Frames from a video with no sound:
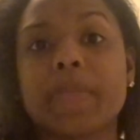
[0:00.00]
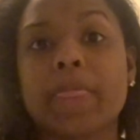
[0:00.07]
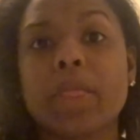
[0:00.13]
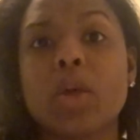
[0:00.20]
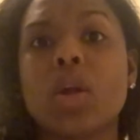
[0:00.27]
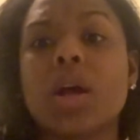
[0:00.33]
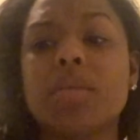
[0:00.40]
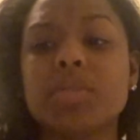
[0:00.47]

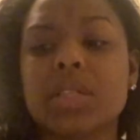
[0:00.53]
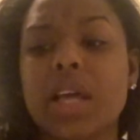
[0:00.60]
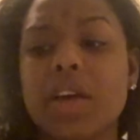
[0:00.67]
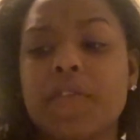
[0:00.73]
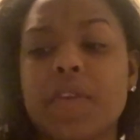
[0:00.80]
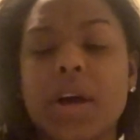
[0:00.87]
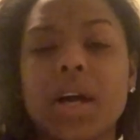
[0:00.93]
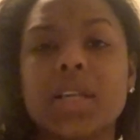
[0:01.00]
You know what I'm saying?
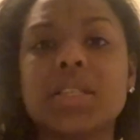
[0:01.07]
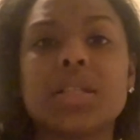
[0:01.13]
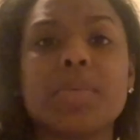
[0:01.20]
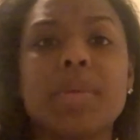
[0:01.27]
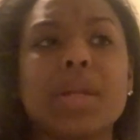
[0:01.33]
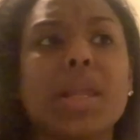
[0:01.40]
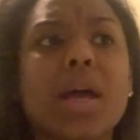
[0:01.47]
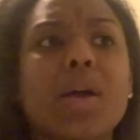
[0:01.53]
For us to
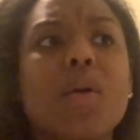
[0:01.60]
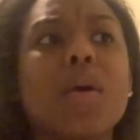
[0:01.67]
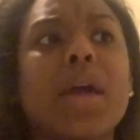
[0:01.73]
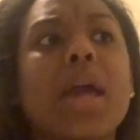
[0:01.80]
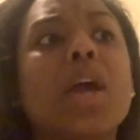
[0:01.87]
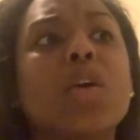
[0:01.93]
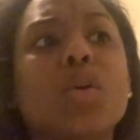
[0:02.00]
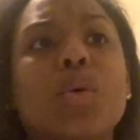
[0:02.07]
be like,
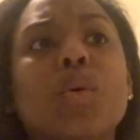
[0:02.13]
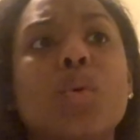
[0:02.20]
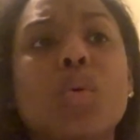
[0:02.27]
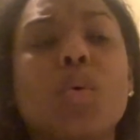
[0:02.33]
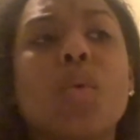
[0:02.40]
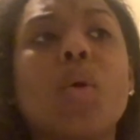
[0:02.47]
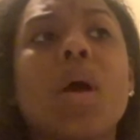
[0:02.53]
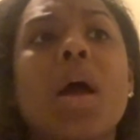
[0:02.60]
okay,
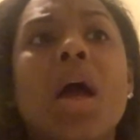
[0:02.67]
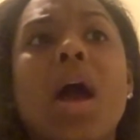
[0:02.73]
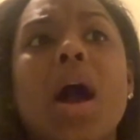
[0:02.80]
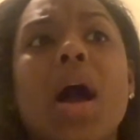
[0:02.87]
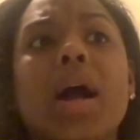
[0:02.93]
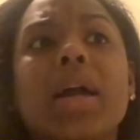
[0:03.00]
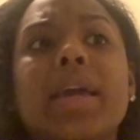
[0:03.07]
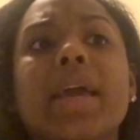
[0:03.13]
cool.
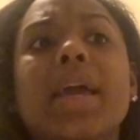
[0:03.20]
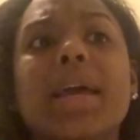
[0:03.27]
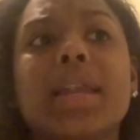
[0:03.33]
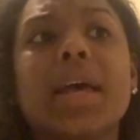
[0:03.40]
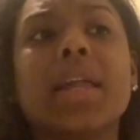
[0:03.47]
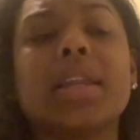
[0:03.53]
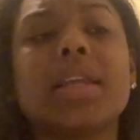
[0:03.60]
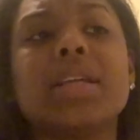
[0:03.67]
Again,
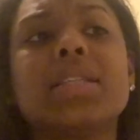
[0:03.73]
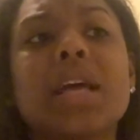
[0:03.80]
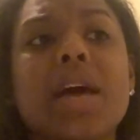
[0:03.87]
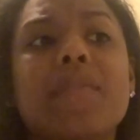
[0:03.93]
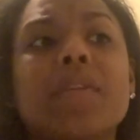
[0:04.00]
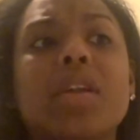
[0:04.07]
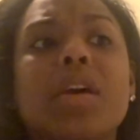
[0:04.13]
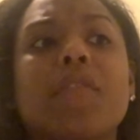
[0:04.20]
at least
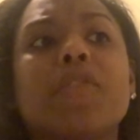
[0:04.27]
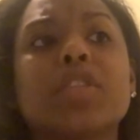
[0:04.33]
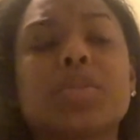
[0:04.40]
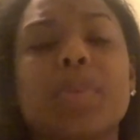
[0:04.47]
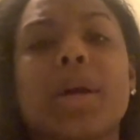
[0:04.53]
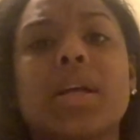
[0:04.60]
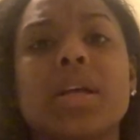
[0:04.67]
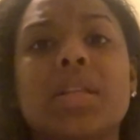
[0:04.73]
have enough
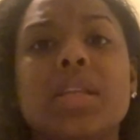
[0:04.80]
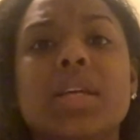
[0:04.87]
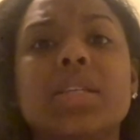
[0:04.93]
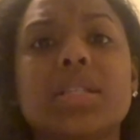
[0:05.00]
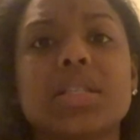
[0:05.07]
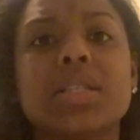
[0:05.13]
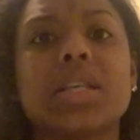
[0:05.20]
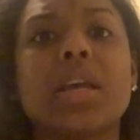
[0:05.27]
respect and
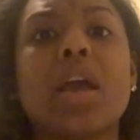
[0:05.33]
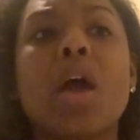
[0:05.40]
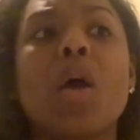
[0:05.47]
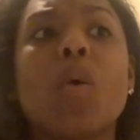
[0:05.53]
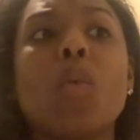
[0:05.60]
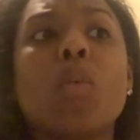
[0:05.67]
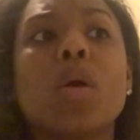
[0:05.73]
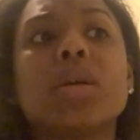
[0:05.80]
decency.
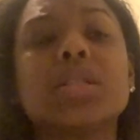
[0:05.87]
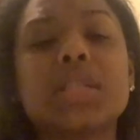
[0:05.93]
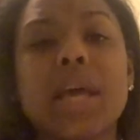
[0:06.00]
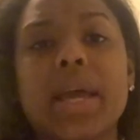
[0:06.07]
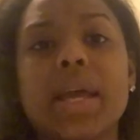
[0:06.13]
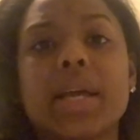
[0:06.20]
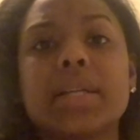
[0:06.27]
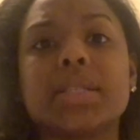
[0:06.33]
We're
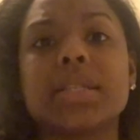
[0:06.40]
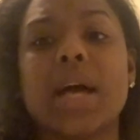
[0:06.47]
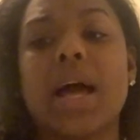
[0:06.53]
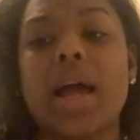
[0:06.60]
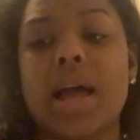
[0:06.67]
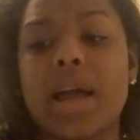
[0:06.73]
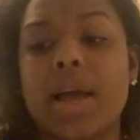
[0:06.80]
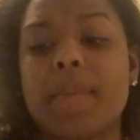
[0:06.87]
taking
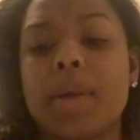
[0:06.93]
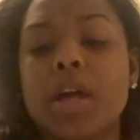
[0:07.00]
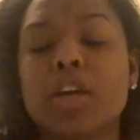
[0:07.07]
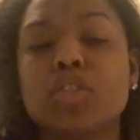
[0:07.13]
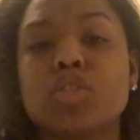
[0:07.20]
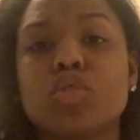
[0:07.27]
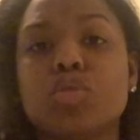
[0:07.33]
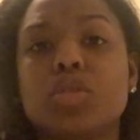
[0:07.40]
time
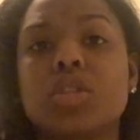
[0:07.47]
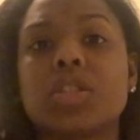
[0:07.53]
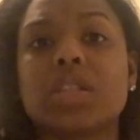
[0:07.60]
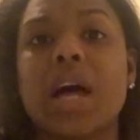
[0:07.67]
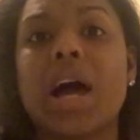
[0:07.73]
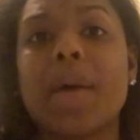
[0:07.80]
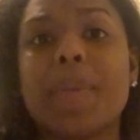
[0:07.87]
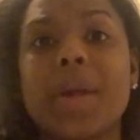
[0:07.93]
to
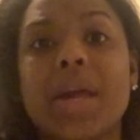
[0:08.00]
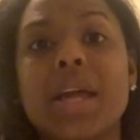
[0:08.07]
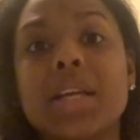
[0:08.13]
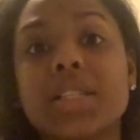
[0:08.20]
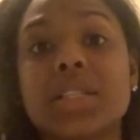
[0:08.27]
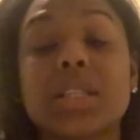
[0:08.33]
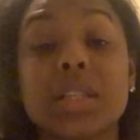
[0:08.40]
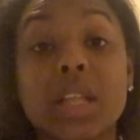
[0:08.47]
stop
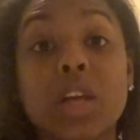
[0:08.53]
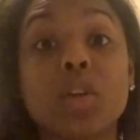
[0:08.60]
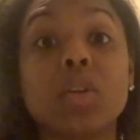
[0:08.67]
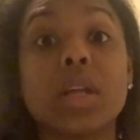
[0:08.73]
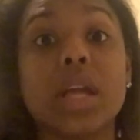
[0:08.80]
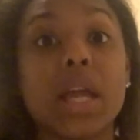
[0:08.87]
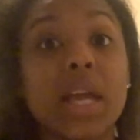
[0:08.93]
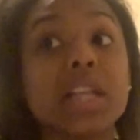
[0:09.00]

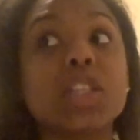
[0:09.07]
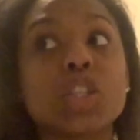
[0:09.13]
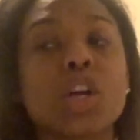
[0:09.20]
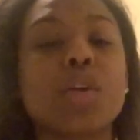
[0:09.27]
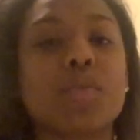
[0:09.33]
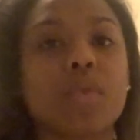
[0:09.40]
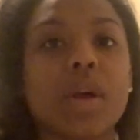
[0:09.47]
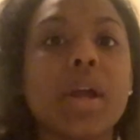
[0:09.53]
literally his
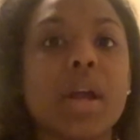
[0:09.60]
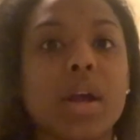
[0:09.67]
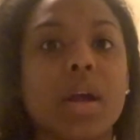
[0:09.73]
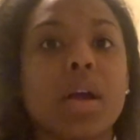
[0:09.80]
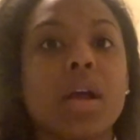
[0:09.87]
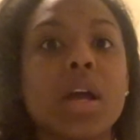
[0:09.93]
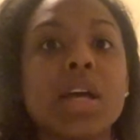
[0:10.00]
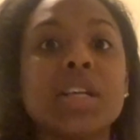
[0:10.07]

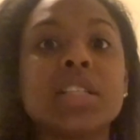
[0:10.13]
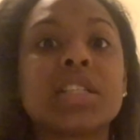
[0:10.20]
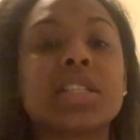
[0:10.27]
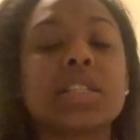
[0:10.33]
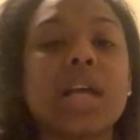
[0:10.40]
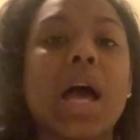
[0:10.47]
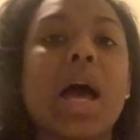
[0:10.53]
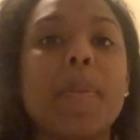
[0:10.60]
career.
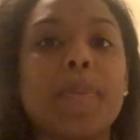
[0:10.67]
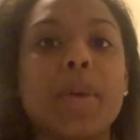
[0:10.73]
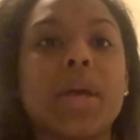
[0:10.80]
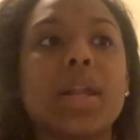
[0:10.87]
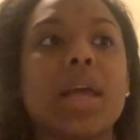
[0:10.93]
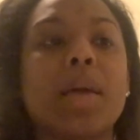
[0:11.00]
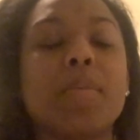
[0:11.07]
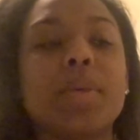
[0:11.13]
Stop
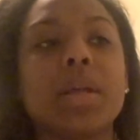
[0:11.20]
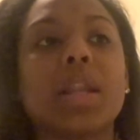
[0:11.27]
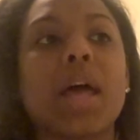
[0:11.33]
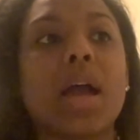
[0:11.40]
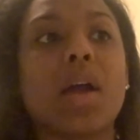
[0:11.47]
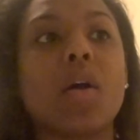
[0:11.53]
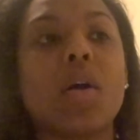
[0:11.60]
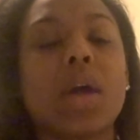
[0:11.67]
it and be
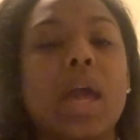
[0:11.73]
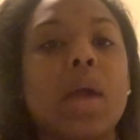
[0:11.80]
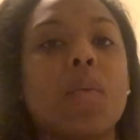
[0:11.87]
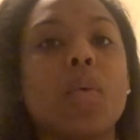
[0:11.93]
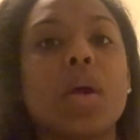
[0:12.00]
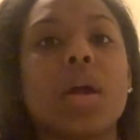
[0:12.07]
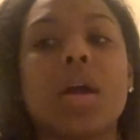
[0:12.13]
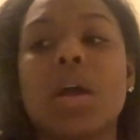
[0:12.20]
like, okay,
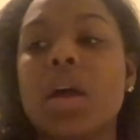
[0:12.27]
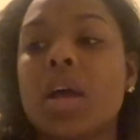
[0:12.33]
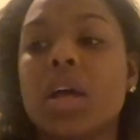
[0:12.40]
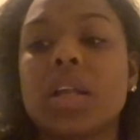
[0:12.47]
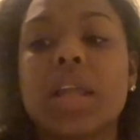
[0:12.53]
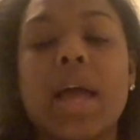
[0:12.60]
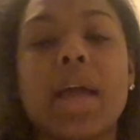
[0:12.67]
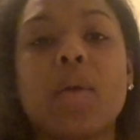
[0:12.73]

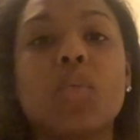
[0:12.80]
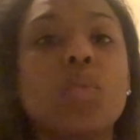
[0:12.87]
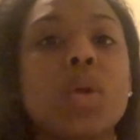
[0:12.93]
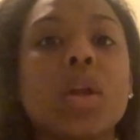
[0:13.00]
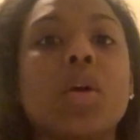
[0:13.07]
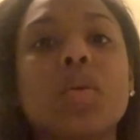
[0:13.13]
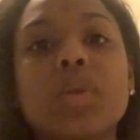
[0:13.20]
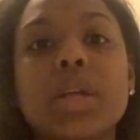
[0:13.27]
we
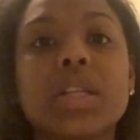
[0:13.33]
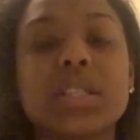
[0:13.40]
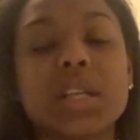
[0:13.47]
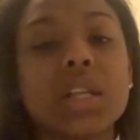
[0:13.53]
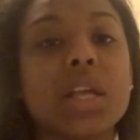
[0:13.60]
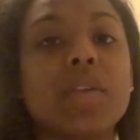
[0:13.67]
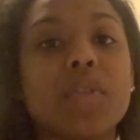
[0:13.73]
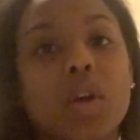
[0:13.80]
don't need to
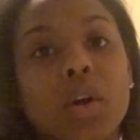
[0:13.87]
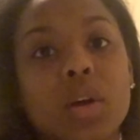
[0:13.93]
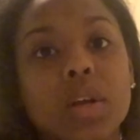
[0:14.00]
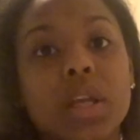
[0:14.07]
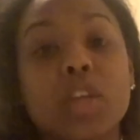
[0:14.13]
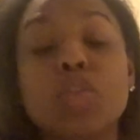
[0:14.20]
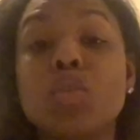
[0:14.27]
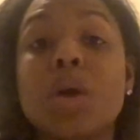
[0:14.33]
leave
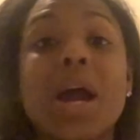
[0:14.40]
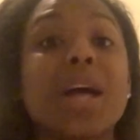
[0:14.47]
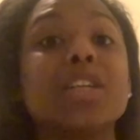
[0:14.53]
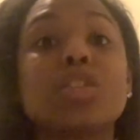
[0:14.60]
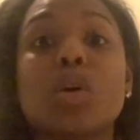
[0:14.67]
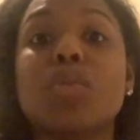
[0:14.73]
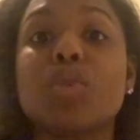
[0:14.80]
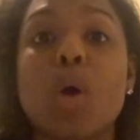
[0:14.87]
early. You guys
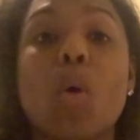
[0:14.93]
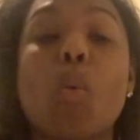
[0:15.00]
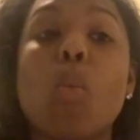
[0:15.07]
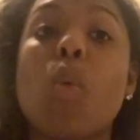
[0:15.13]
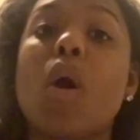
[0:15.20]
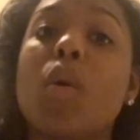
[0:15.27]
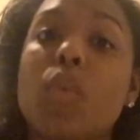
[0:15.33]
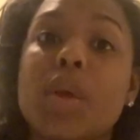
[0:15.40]
don't know
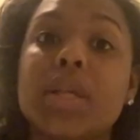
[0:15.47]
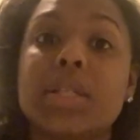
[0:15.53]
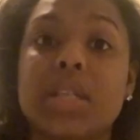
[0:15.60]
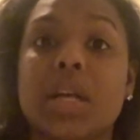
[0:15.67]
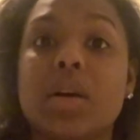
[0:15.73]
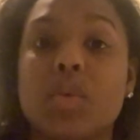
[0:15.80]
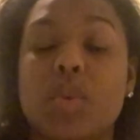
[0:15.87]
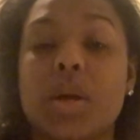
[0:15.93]
what we
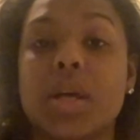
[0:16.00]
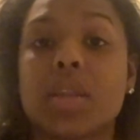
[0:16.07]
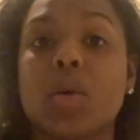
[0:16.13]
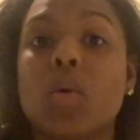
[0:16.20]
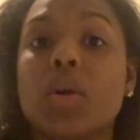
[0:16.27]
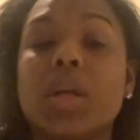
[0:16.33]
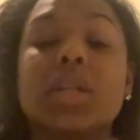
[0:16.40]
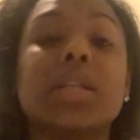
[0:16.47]
deal with
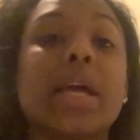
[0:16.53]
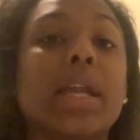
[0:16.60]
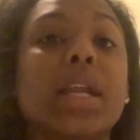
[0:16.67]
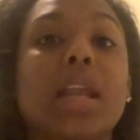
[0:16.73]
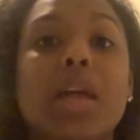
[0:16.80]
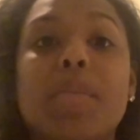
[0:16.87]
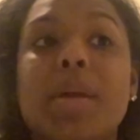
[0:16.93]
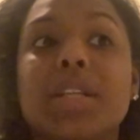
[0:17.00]
on a
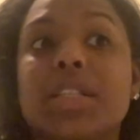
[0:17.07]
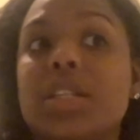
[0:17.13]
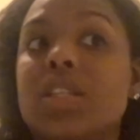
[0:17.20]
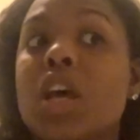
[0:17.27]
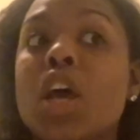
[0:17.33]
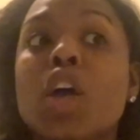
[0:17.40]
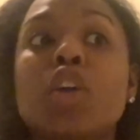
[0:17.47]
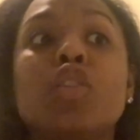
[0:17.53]
day-to-day basis.
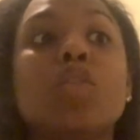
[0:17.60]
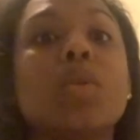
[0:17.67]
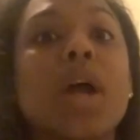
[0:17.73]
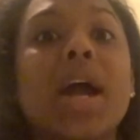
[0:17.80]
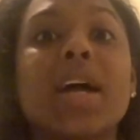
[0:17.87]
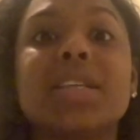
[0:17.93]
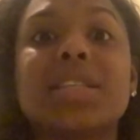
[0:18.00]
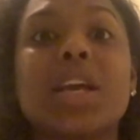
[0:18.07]
You
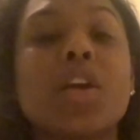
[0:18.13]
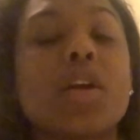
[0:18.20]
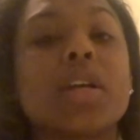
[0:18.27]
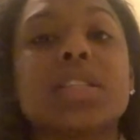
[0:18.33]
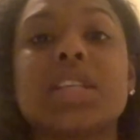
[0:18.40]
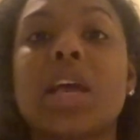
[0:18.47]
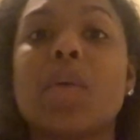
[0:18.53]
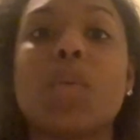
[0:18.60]
guys hear
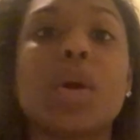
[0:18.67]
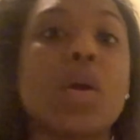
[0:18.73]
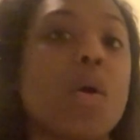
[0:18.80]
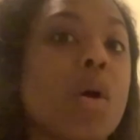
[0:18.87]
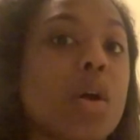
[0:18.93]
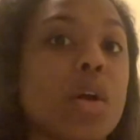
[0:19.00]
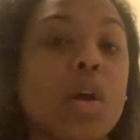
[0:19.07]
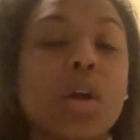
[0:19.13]
us say we're
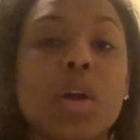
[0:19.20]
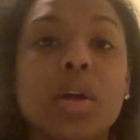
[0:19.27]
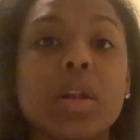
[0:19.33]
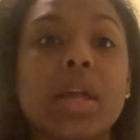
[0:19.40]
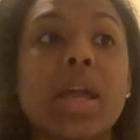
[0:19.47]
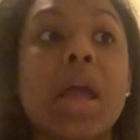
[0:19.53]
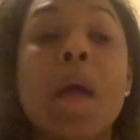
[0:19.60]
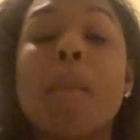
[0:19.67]
going
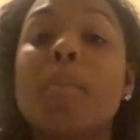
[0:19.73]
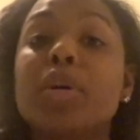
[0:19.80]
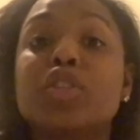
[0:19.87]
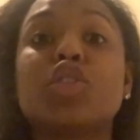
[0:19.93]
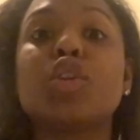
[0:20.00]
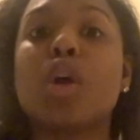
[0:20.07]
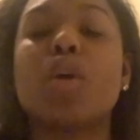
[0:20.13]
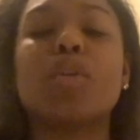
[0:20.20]
early, but
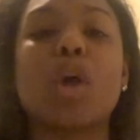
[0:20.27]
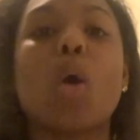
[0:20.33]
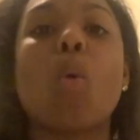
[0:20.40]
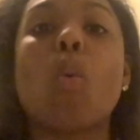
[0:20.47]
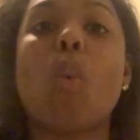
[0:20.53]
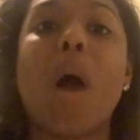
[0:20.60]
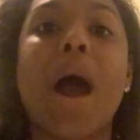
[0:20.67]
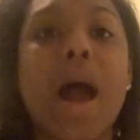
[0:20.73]
you don't know
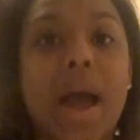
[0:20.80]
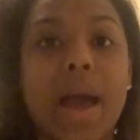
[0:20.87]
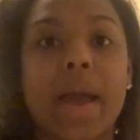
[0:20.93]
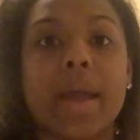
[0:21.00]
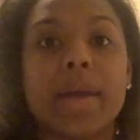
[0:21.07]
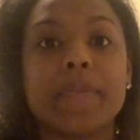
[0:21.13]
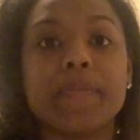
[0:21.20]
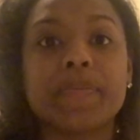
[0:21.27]

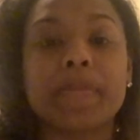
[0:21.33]
why.